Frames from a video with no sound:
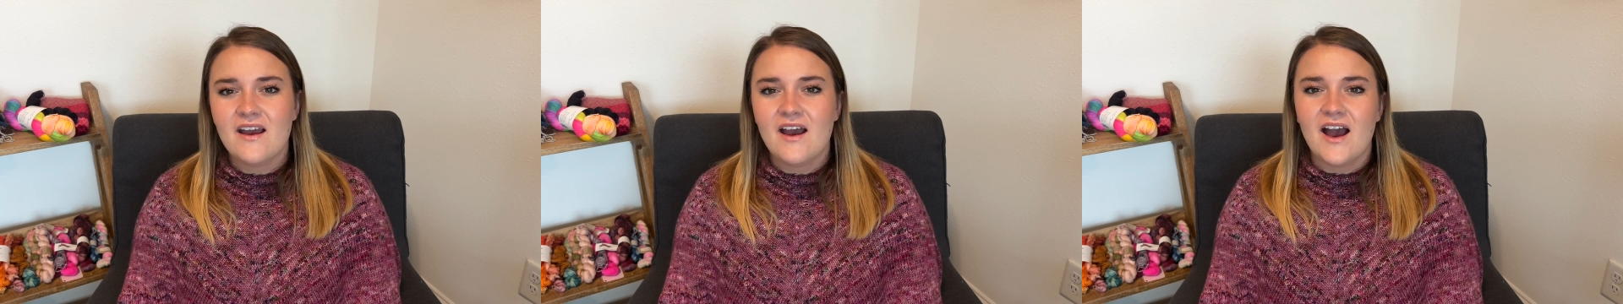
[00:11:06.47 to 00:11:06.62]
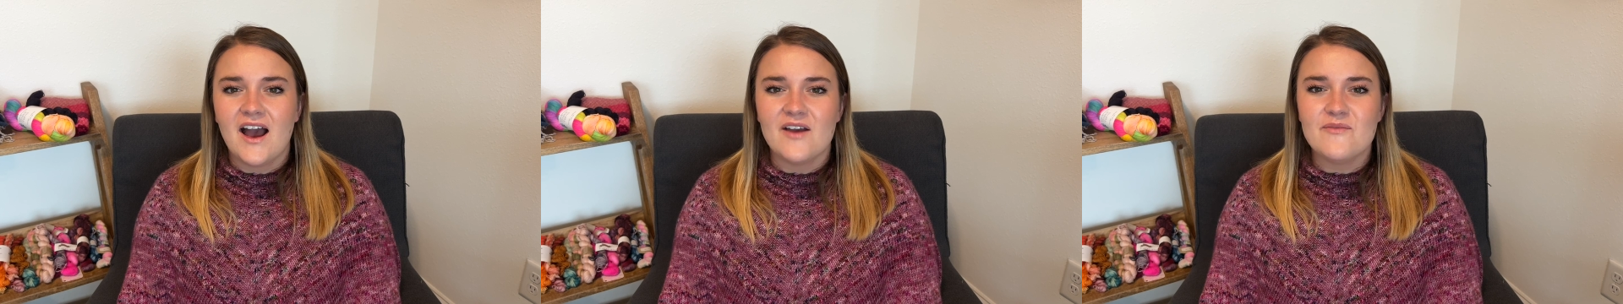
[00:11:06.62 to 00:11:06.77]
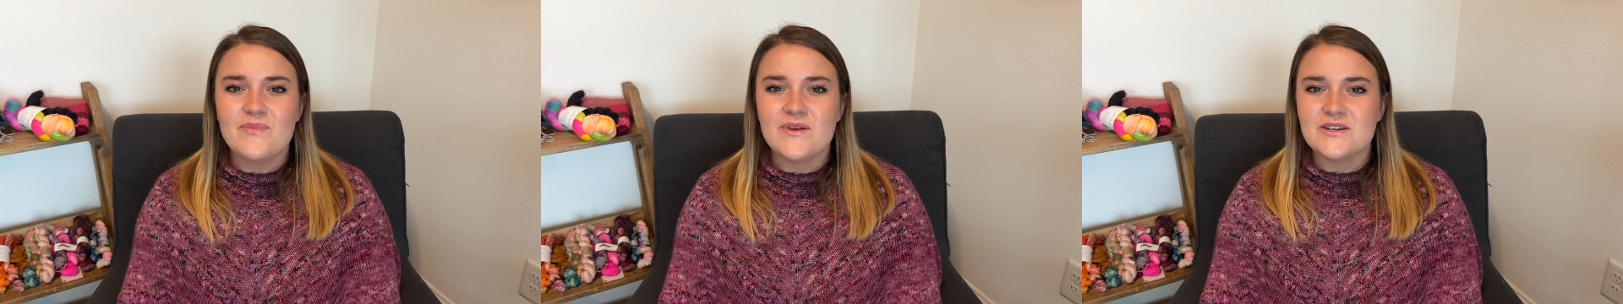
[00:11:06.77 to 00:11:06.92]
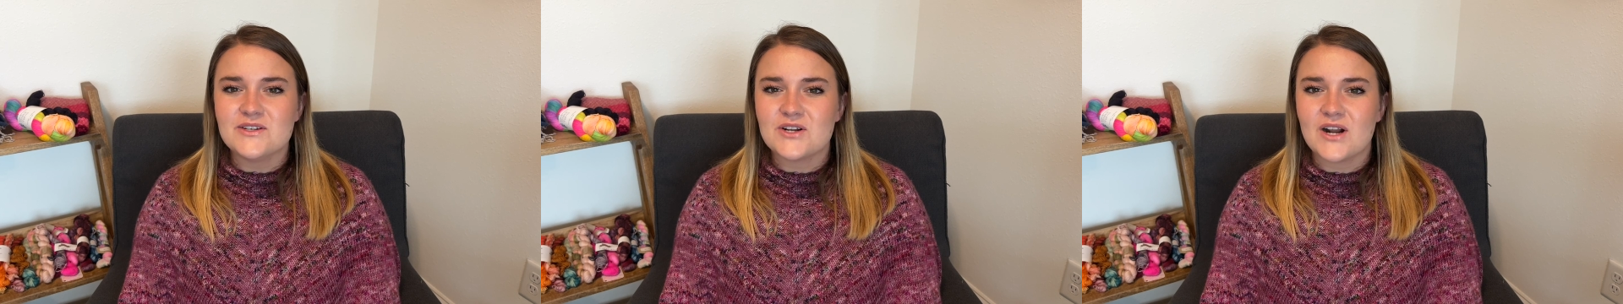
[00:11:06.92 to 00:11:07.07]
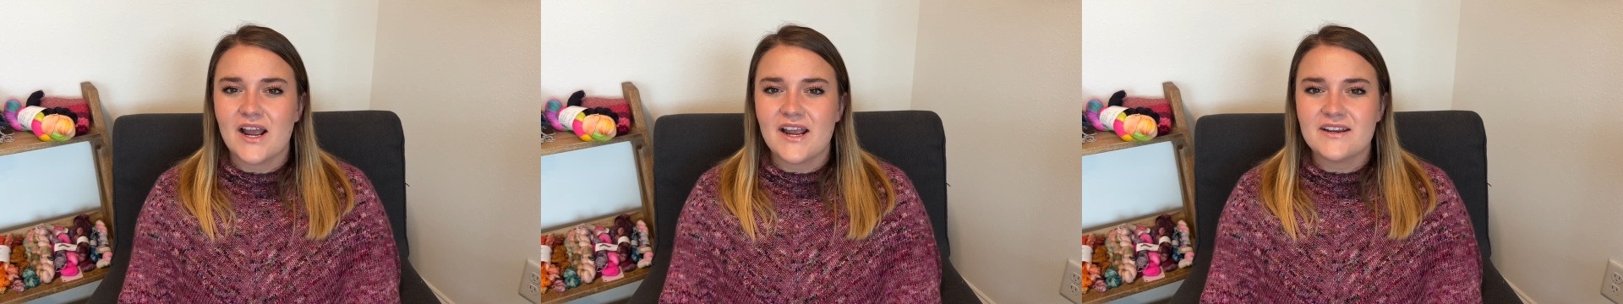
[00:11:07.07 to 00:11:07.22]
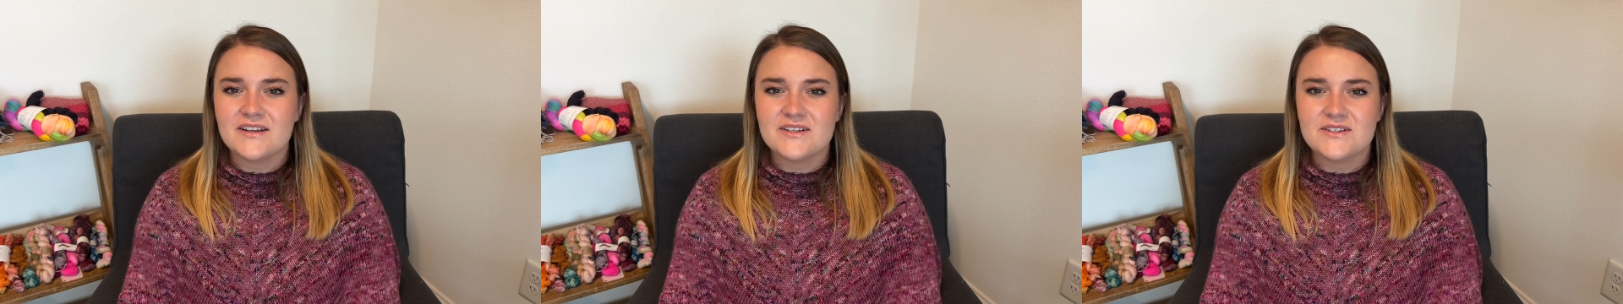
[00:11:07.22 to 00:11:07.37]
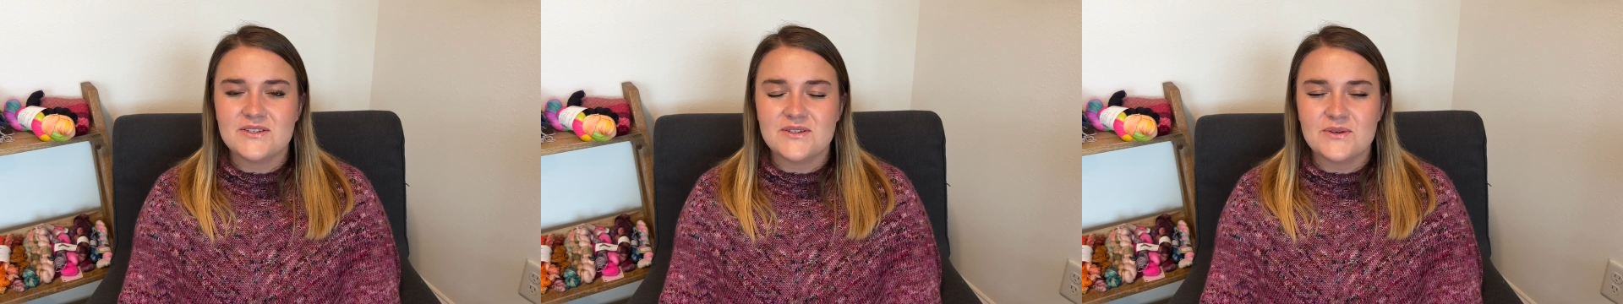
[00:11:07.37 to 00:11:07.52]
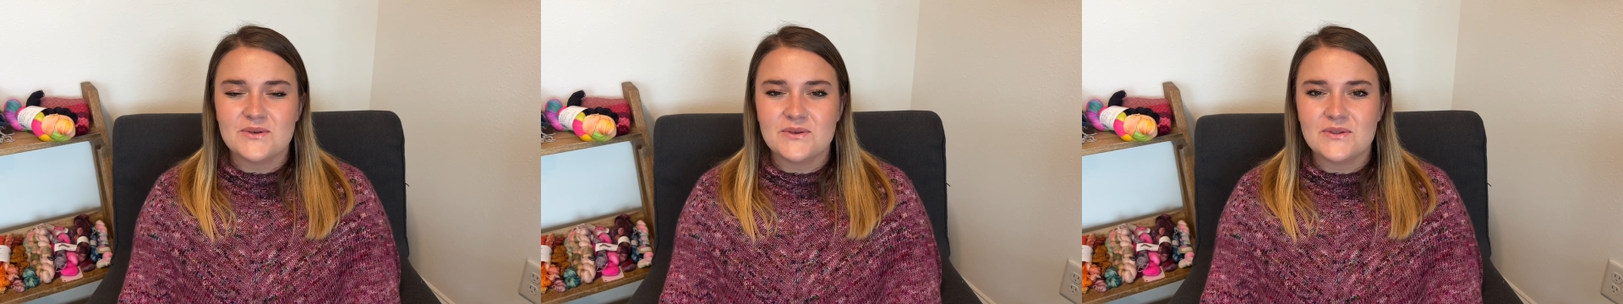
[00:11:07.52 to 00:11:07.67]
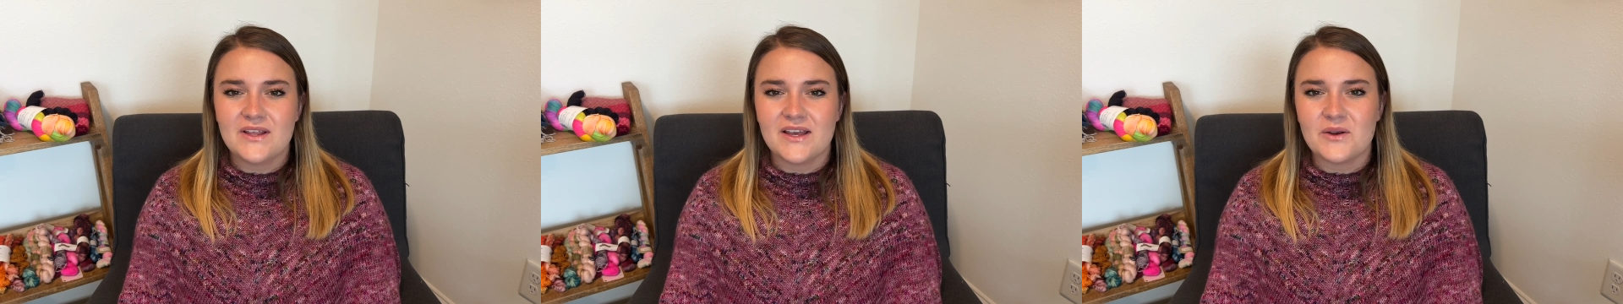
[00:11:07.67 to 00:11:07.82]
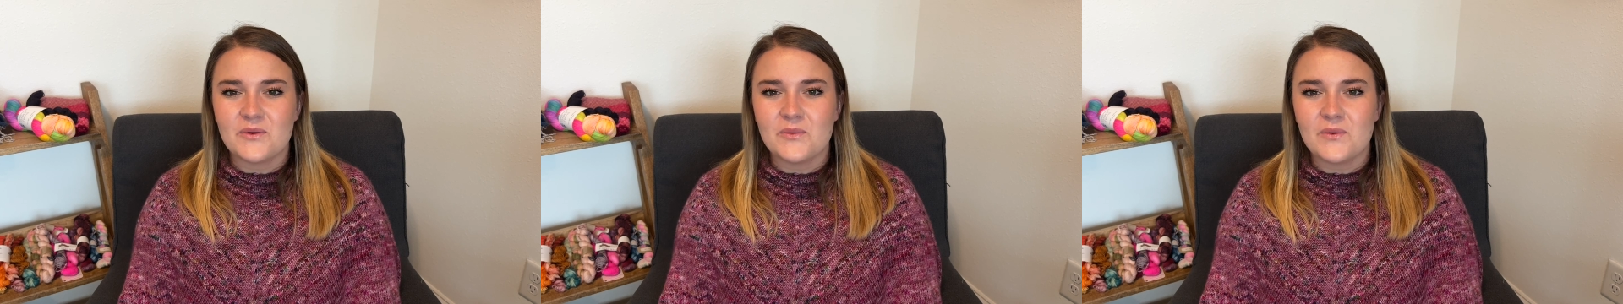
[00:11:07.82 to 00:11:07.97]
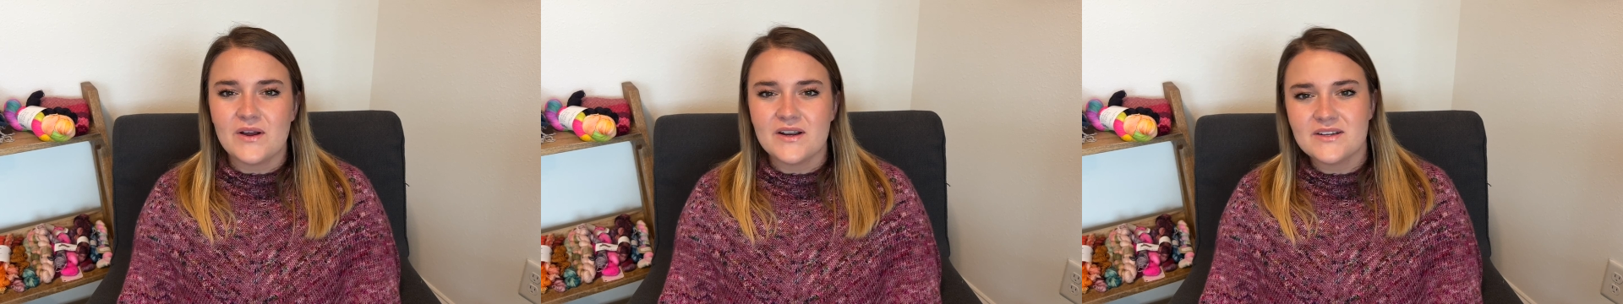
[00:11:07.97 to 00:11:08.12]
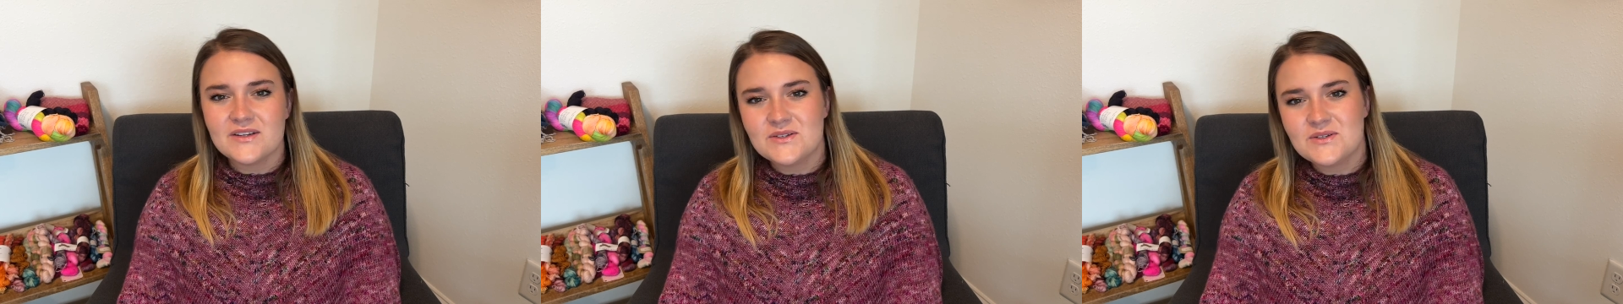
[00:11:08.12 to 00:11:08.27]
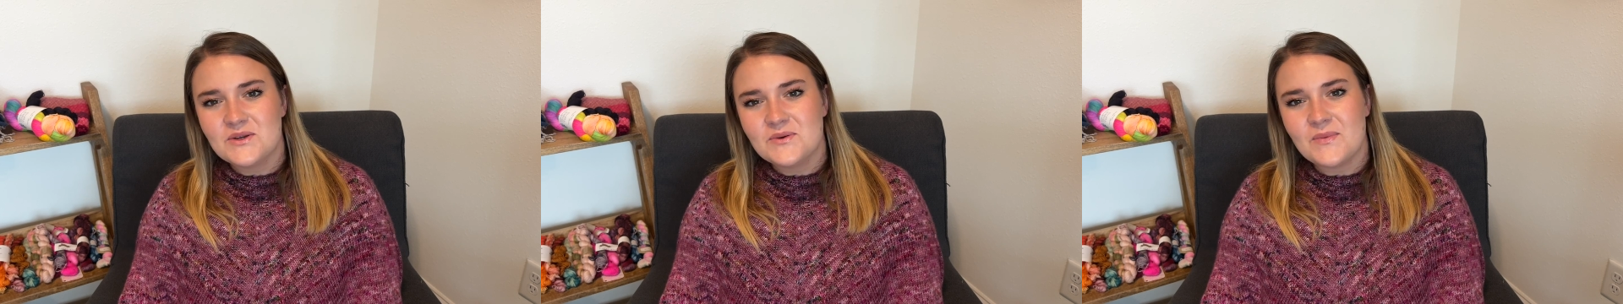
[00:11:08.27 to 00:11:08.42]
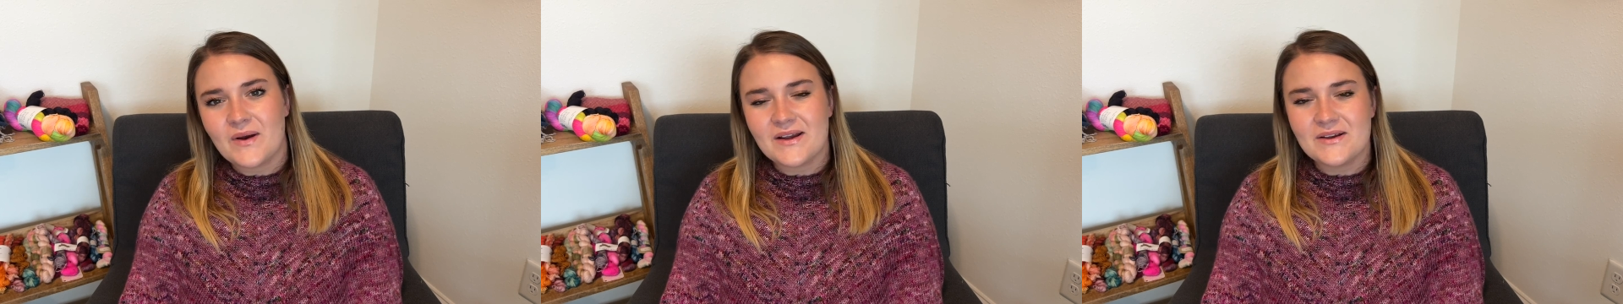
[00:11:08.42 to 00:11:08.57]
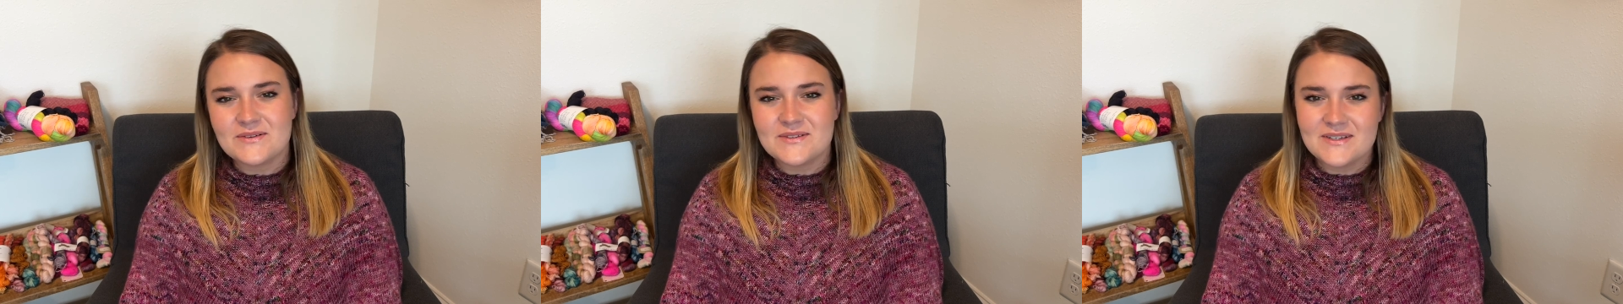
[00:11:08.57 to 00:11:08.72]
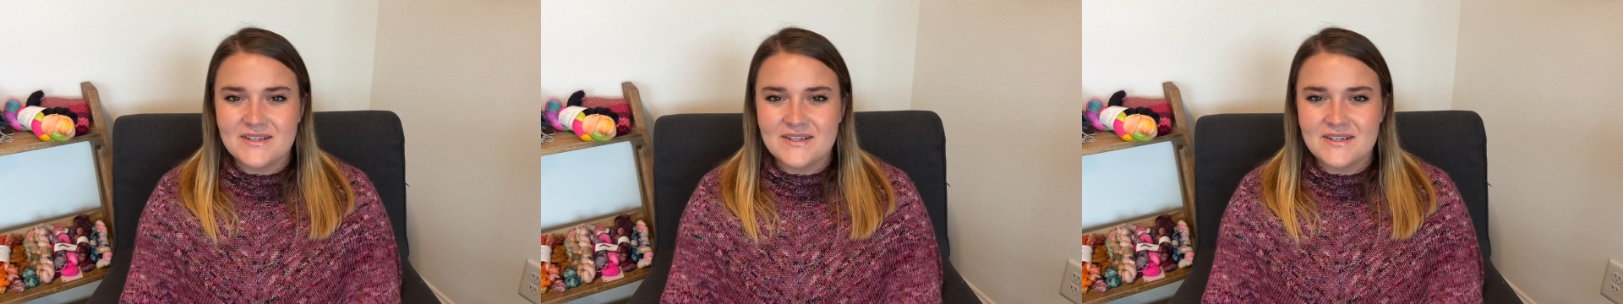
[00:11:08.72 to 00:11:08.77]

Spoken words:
I've been trying to do like 1 to 2 miles